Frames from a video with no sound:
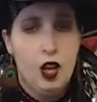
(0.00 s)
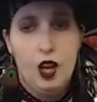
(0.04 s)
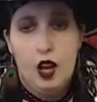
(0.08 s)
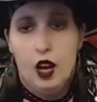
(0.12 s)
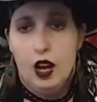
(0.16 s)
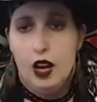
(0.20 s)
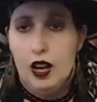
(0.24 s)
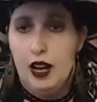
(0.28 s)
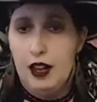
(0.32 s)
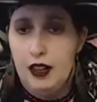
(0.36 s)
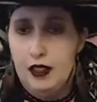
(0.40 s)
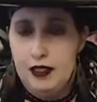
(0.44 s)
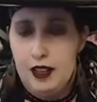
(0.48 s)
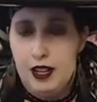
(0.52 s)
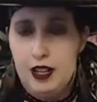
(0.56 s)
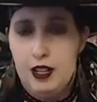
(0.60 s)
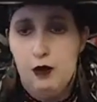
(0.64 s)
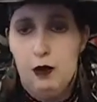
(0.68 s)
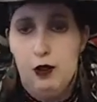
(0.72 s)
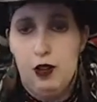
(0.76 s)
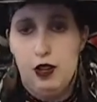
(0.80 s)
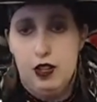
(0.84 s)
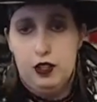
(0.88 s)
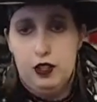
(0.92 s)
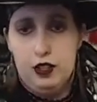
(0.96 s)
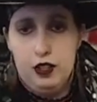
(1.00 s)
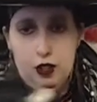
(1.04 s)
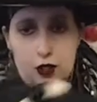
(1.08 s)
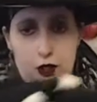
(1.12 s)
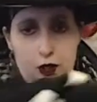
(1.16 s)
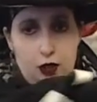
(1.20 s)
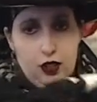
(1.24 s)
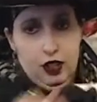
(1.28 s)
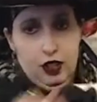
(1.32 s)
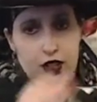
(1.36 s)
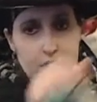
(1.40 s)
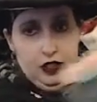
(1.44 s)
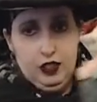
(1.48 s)
Then you want to
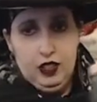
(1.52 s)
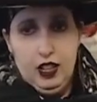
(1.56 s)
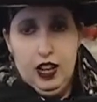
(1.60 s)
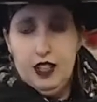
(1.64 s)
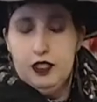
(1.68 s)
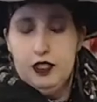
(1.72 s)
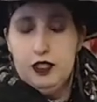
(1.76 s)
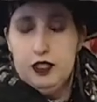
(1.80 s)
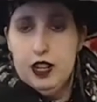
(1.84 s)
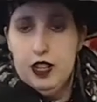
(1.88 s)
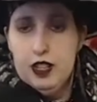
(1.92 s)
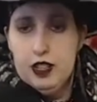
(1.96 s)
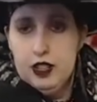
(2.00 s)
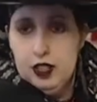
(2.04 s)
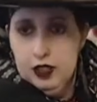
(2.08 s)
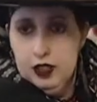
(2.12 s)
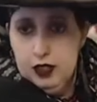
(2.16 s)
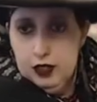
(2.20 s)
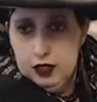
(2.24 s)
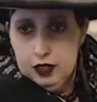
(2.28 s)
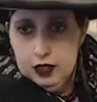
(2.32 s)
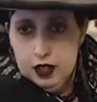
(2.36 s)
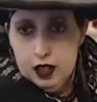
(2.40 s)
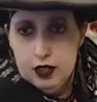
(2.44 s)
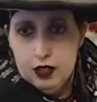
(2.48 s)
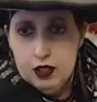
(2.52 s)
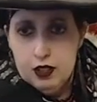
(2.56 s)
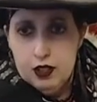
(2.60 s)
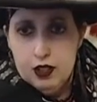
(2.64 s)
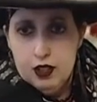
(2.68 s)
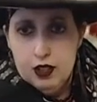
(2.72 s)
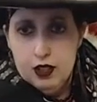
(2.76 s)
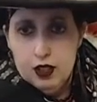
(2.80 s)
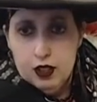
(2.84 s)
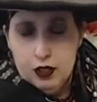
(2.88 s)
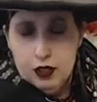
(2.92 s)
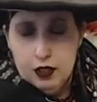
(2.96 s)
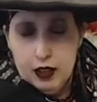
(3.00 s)
do side stretches,
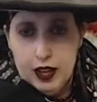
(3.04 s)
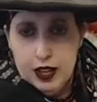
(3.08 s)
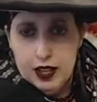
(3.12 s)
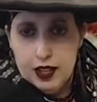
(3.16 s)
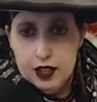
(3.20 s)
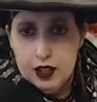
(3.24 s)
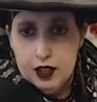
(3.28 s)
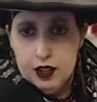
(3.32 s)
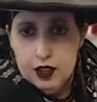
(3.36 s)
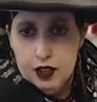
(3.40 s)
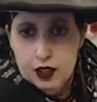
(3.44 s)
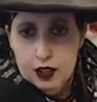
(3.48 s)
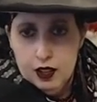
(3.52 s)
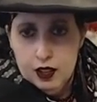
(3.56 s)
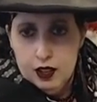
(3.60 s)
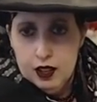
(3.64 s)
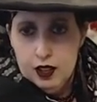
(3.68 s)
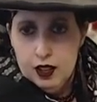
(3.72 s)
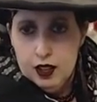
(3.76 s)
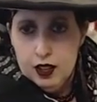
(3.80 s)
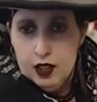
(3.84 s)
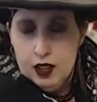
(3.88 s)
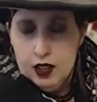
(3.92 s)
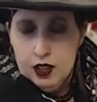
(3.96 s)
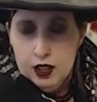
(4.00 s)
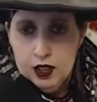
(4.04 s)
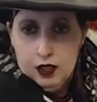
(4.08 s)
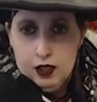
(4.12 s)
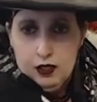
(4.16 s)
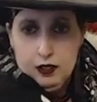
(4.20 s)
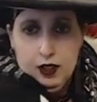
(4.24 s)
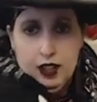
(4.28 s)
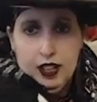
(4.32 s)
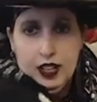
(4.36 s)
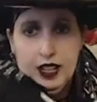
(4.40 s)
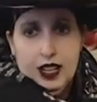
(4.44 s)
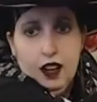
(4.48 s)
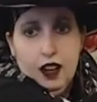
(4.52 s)
right?
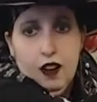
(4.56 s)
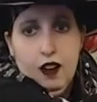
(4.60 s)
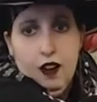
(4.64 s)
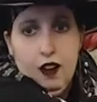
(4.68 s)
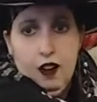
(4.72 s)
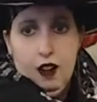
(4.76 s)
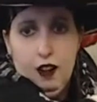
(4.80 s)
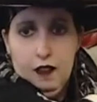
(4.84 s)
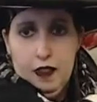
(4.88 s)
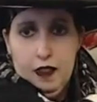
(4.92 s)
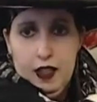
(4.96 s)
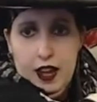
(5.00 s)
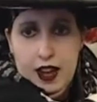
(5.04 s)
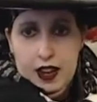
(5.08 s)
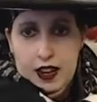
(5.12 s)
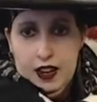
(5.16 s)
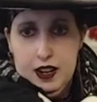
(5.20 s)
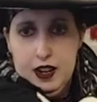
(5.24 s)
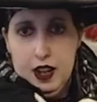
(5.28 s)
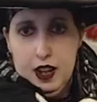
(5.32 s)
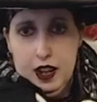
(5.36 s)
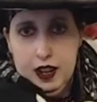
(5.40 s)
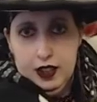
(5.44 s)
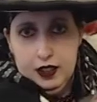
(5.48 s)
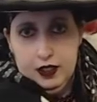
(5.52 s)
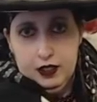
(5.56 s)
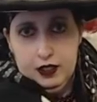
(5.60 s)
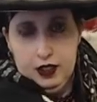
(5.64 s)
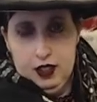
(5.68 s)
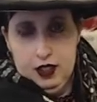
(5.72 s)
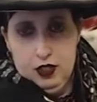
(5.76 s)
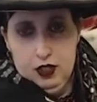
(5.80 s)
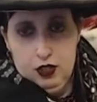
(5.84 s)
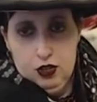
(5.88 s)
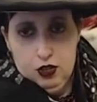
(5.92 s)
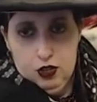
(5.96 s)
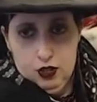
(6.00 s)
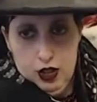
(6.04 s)
Want to get all of that nice
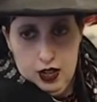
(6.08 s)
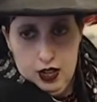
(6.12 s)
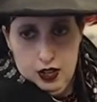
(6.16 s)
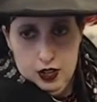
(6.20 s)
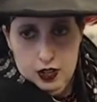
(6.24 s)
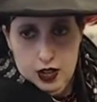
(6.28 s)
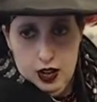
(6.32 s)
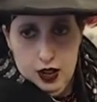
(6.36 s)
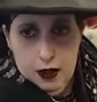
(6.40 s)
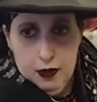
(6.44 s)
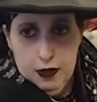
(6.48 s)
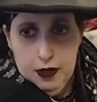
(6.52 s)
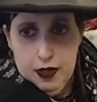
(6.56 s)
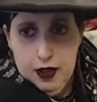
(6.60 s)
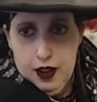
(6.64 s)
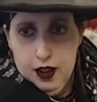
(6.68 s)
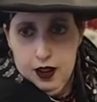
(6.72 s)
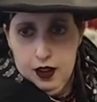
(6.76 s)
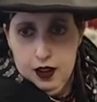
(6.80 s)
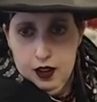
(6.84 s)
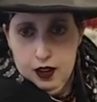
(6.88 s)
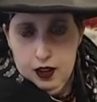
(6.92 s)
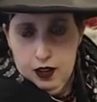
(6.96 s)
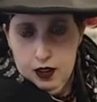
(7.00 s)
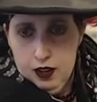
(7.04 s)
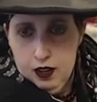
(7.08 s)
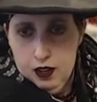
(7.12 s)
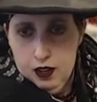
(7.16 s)
and stretched out there.